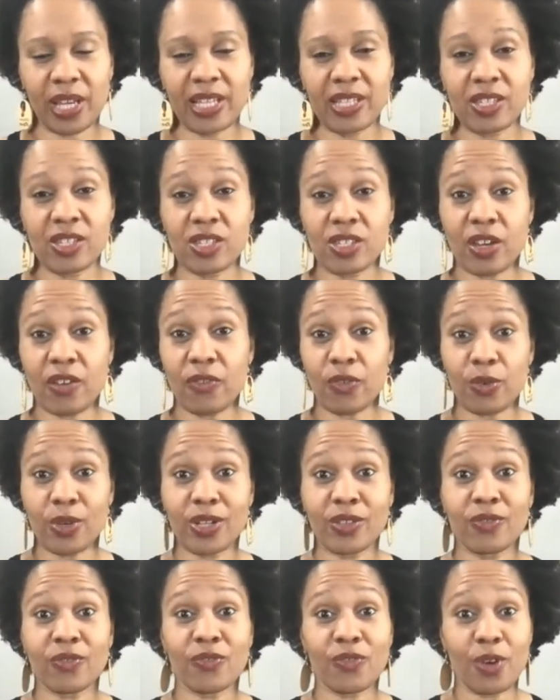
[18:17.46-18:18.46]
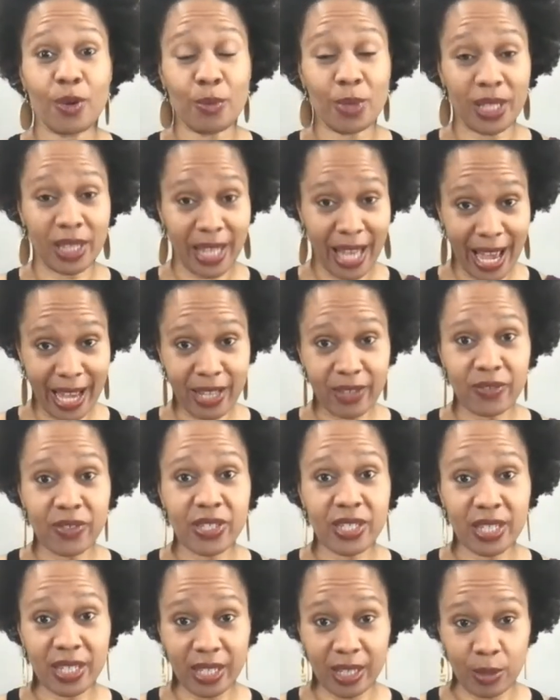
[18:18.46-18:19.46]
suffering from a lack of
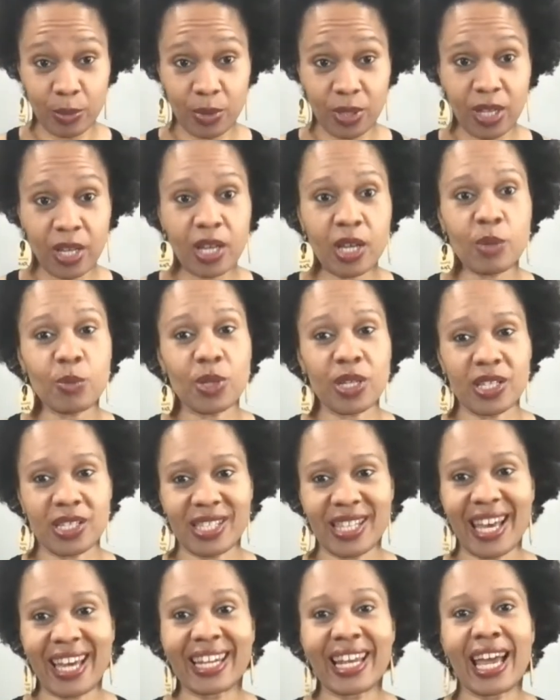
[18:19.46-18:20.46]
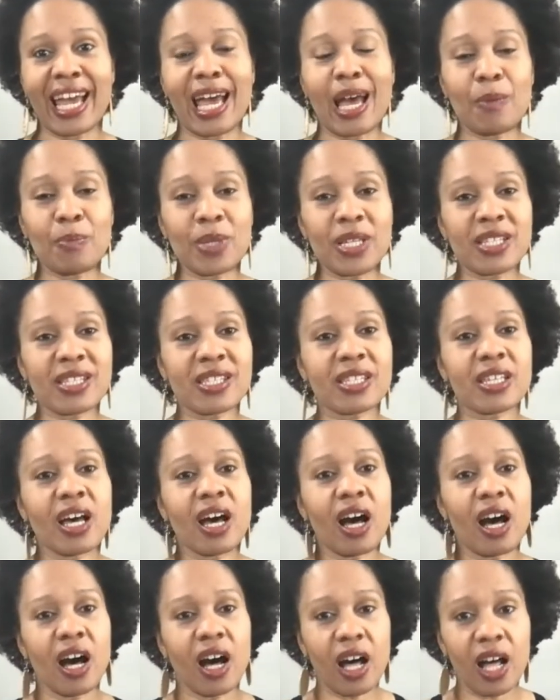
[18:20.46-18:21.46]
sleep, because that happens
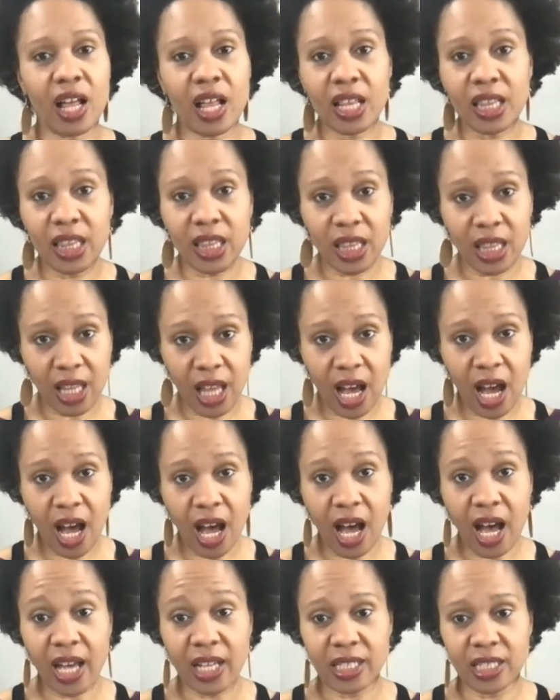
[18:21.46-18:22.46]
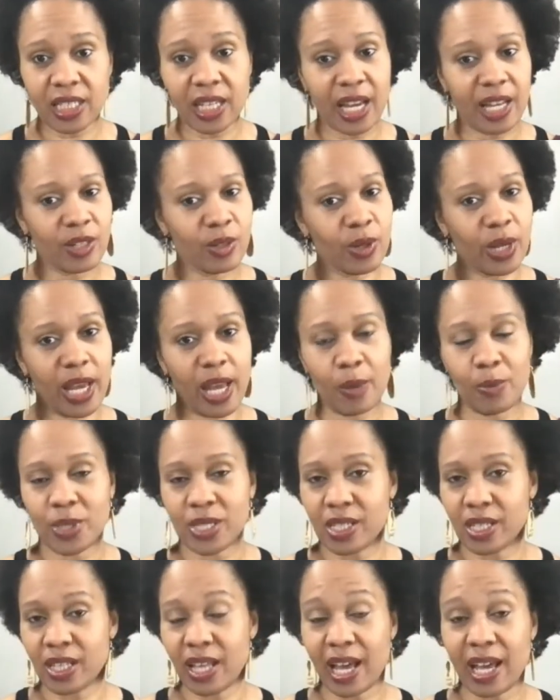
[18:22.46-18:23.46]
a lot. I know it happens
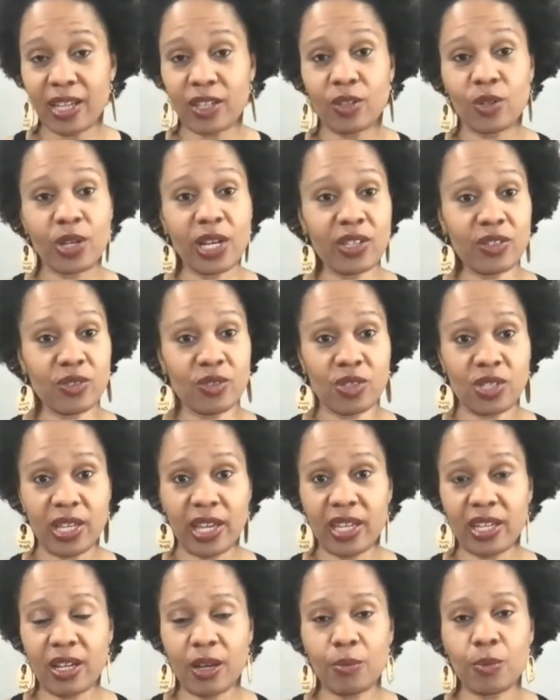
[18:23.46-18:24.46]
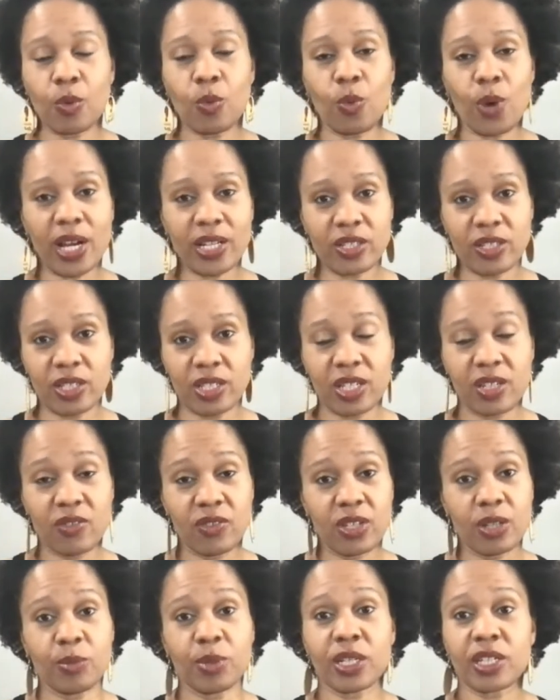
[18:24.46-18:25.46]
a lot. You guys are staying up watching
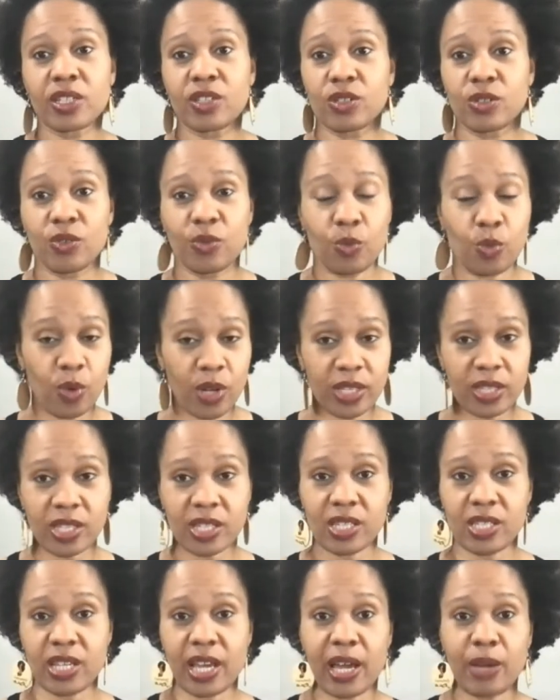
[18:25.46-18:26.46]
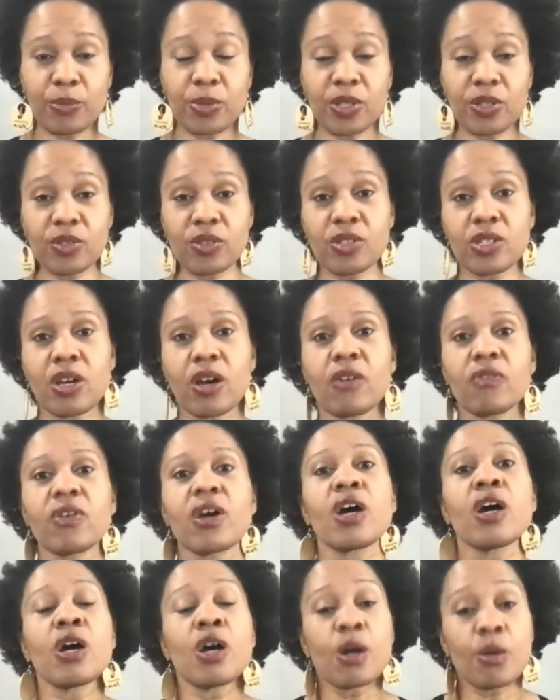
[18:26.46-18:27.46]
TV because you want this time to
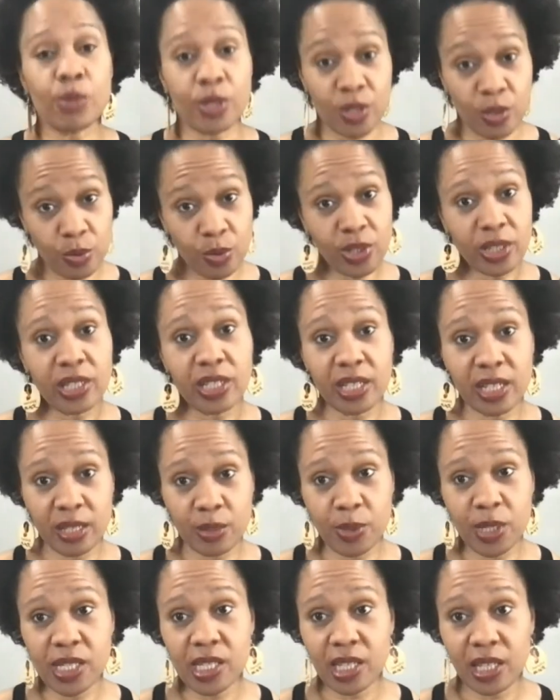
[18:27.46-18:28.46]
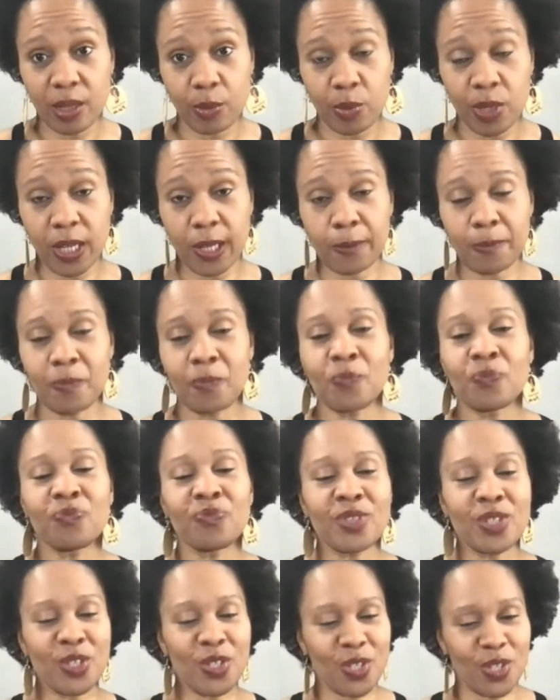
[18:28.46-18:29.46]
yourself, but you really need to be sleeping.
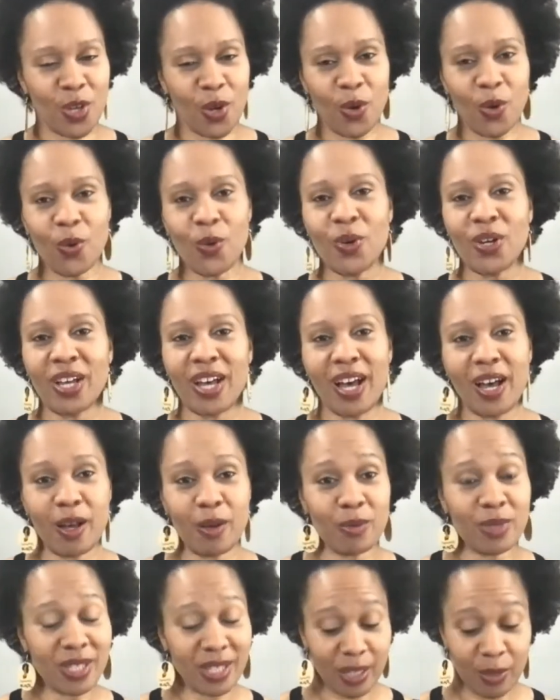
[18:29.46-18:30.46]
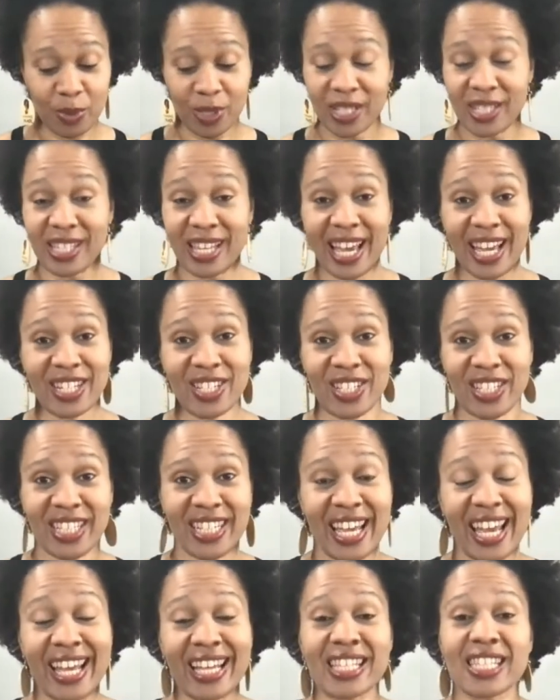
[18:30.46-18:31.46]
So sleeping is actually
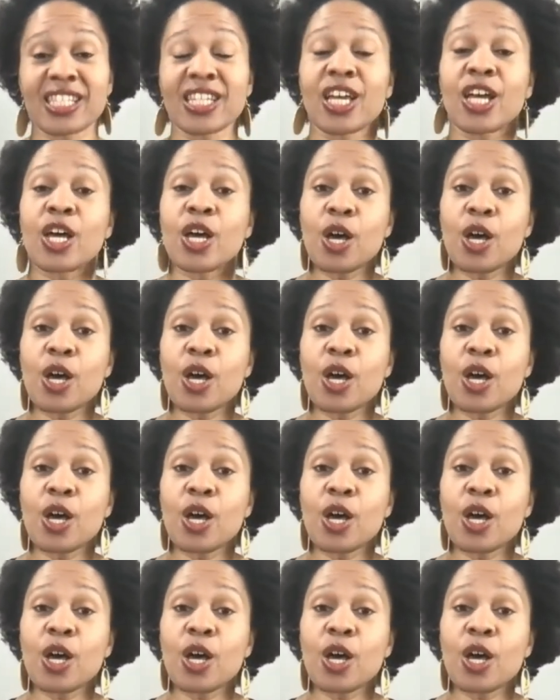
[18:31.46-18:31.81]
next.